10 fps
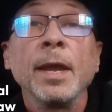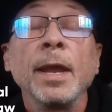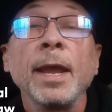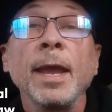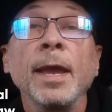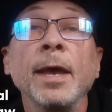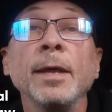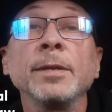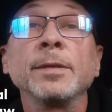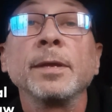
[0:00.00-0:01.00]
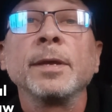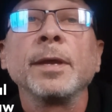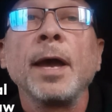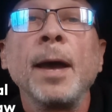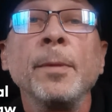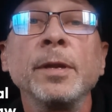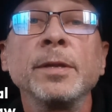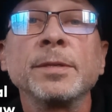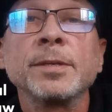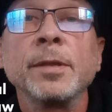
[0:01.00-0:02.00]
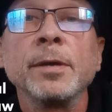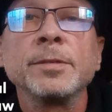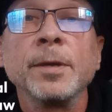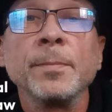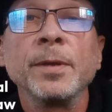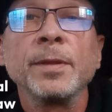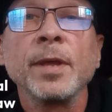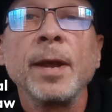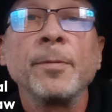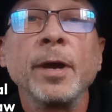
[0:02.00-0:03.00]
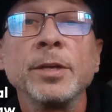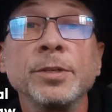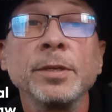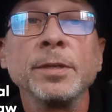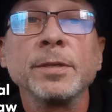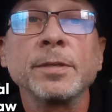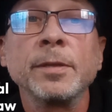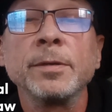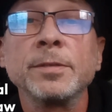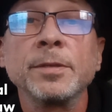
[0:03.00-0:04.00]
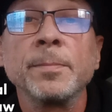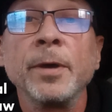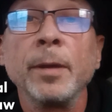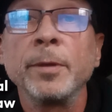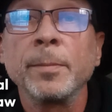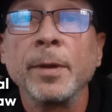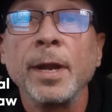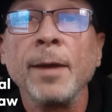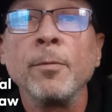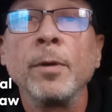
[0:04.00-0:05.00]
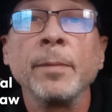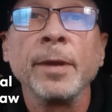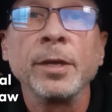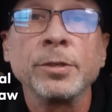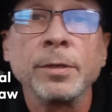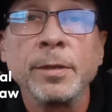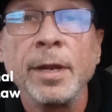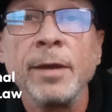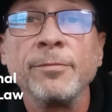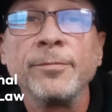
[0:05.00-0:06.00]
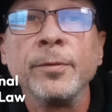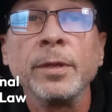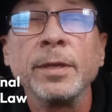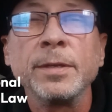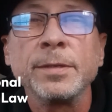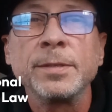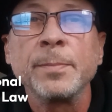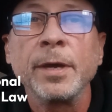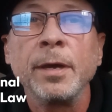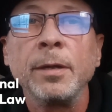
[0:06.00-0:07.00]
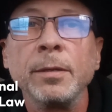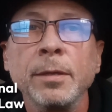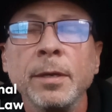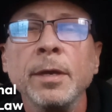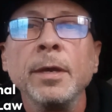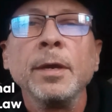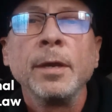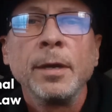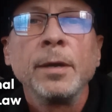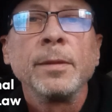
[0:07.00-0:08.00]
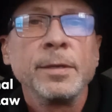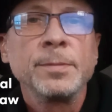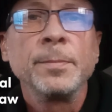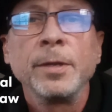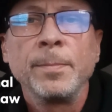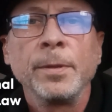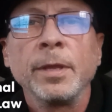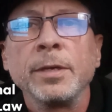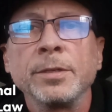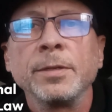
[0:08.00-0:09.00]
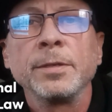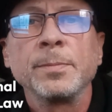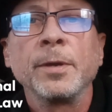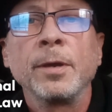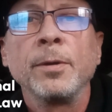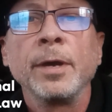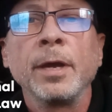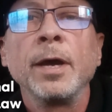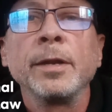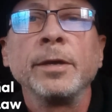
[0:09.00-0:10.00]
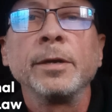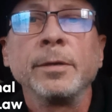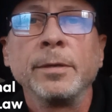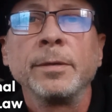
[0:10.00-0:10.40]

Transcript: And I'm going to disclose something that I probably shouldn't disclose to the public, but I want to make sure that I fully dispel this manipulation that's been going on here.